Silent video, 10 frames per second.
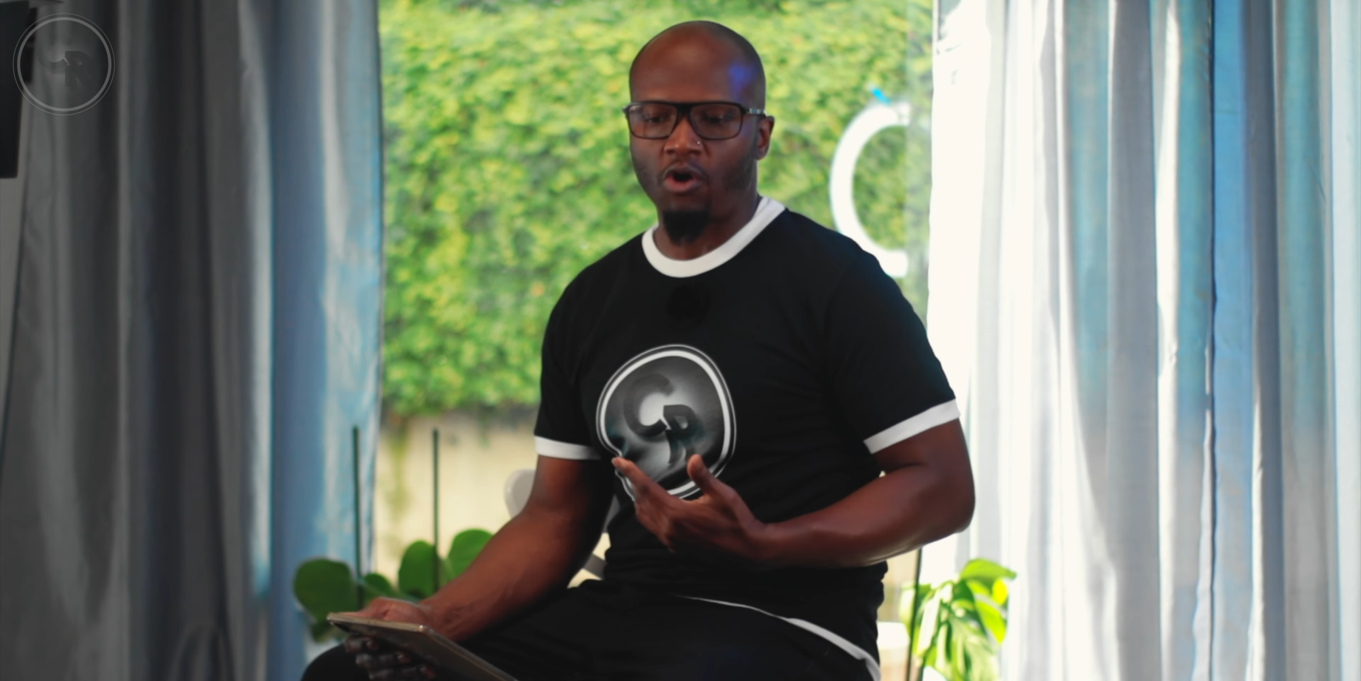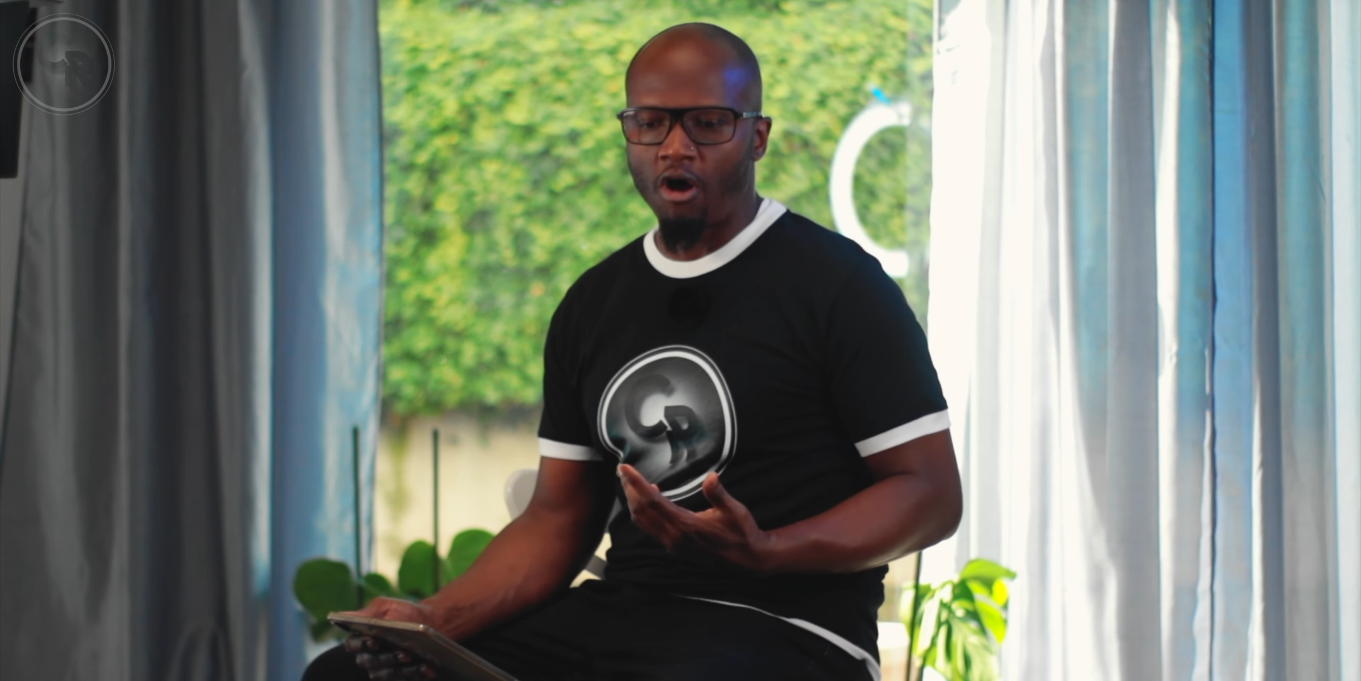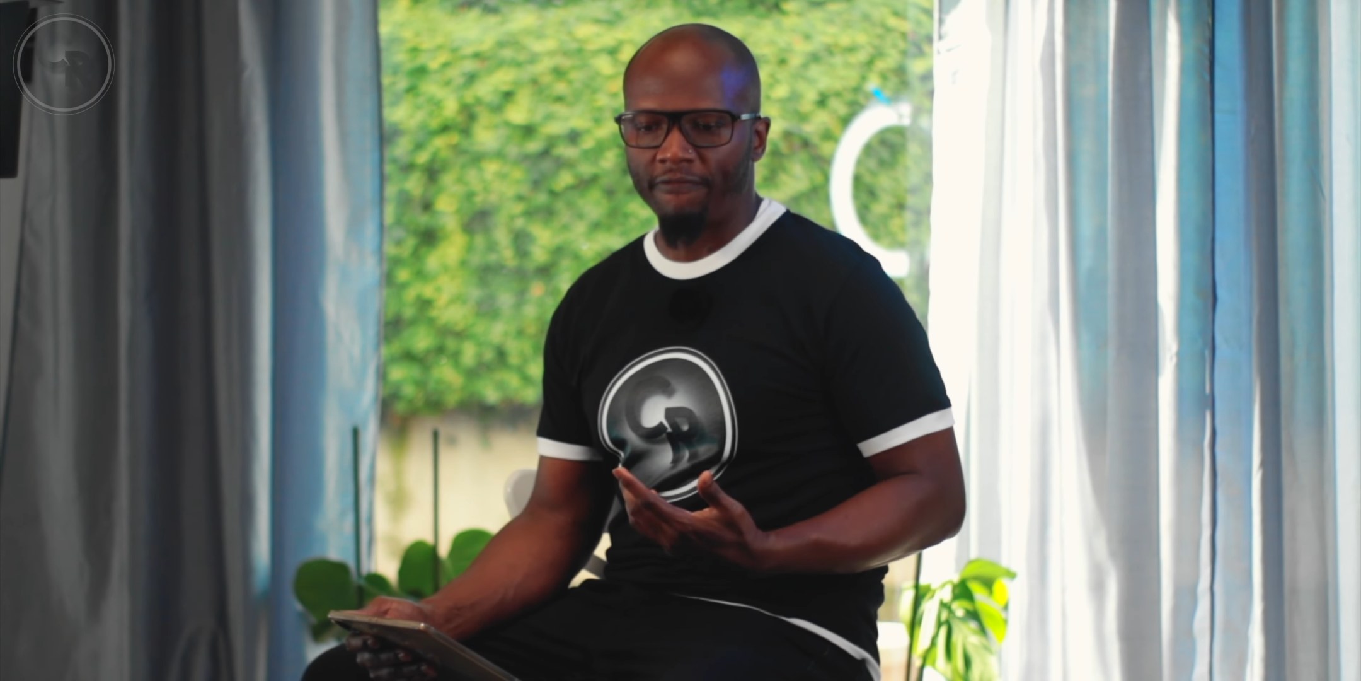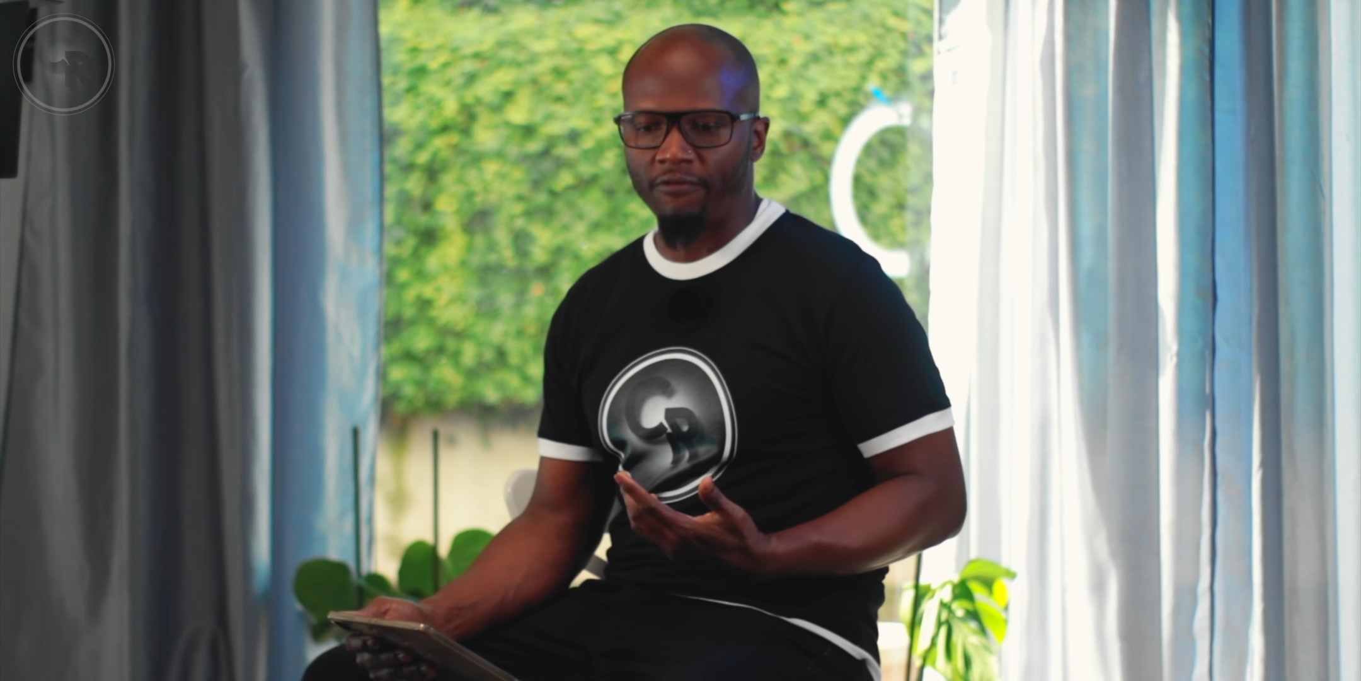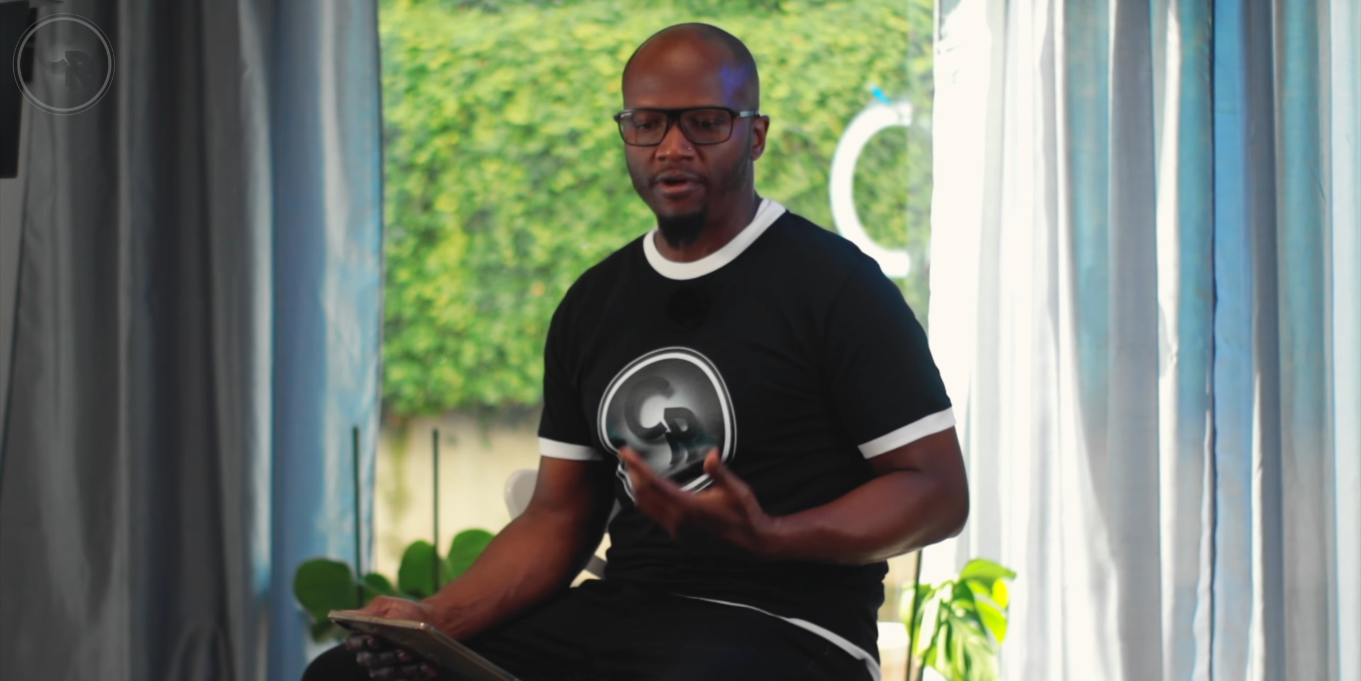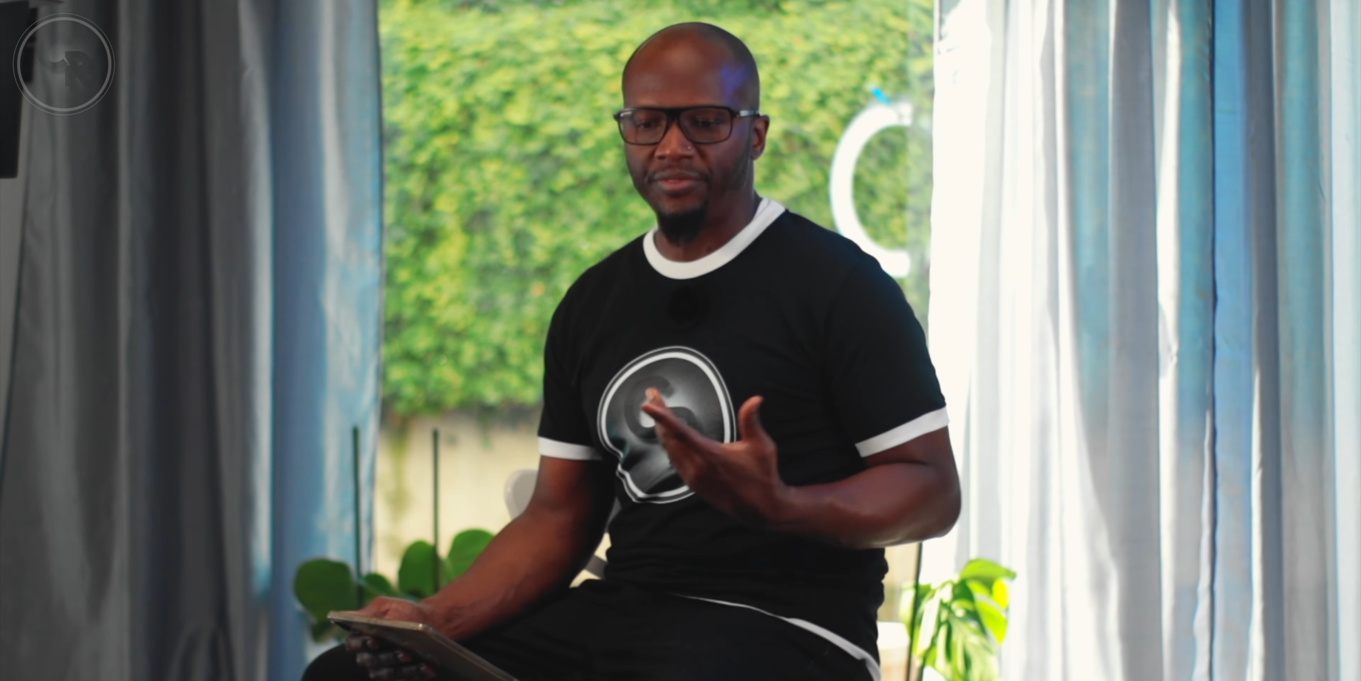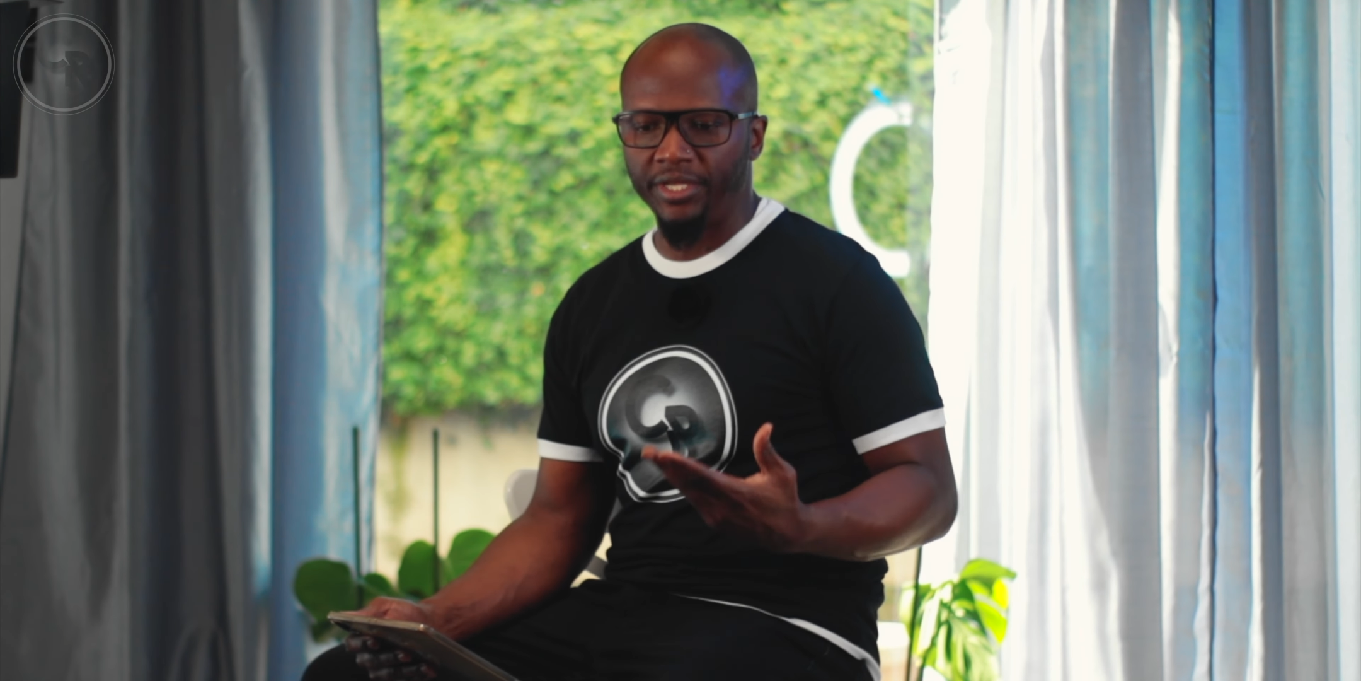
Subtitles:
offer on